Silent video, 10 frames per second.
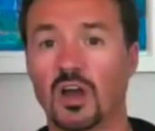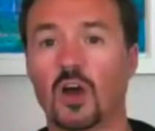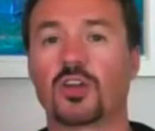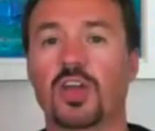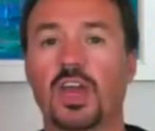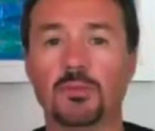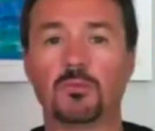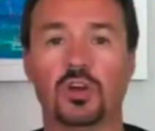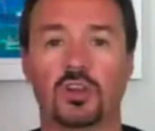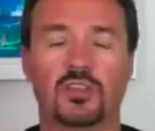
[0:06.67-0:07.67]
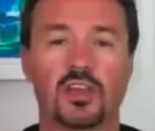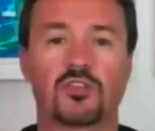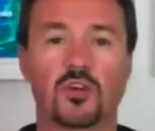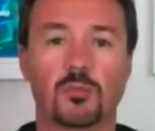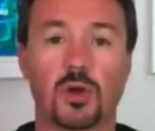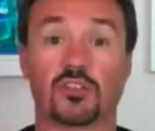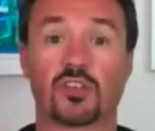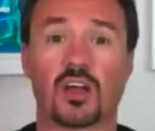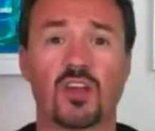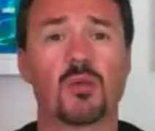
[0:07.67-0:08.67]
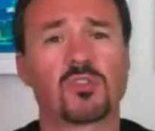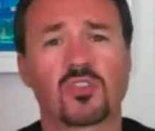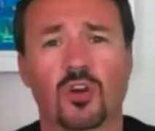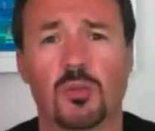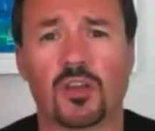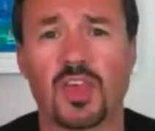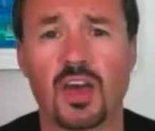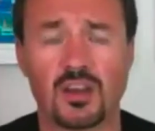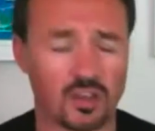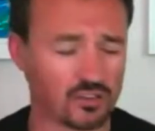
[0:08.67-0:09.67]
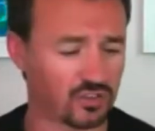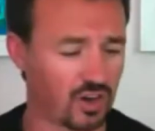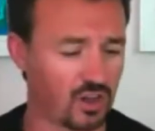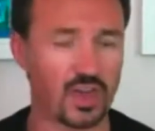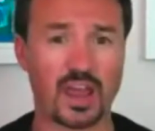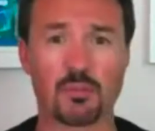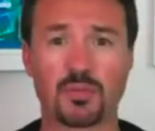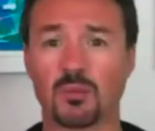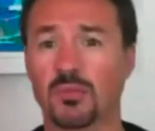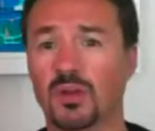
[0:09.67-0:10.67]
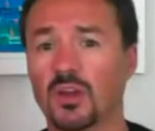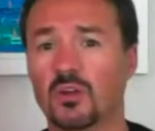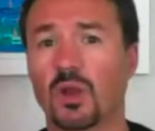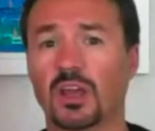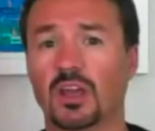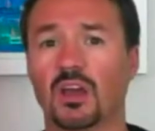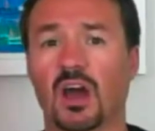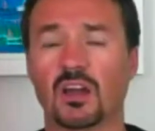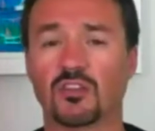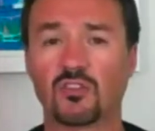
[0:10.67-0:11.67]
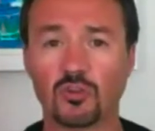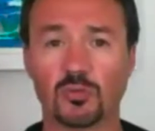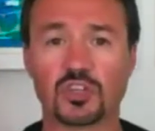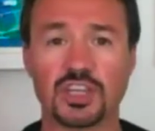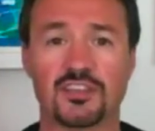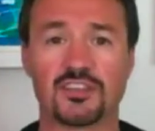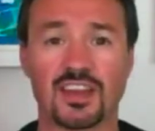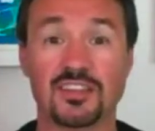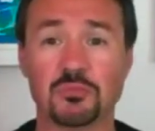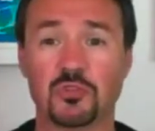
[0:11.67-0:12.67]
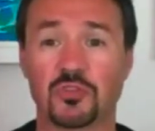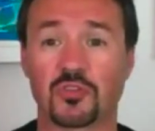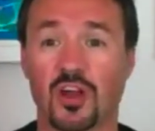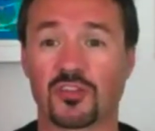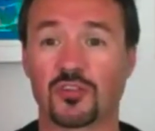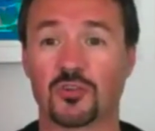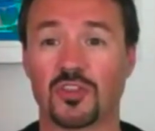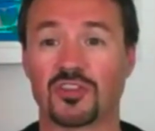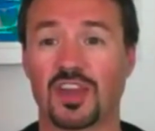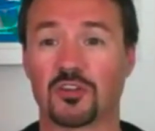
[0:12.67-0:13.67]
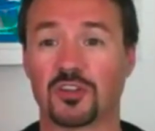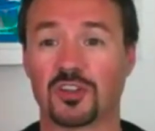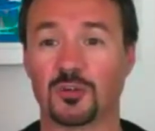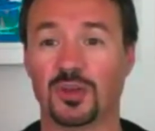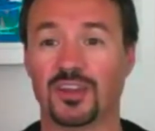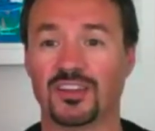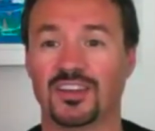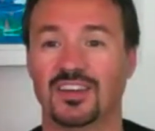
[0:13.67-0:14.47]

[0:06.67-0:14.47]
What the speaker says: Okay, good. Thanks very much, guys. I'm sorry about that. I'm not sure how that happened. I'm running two machines, and I seem to have crossed over the sound a little bit.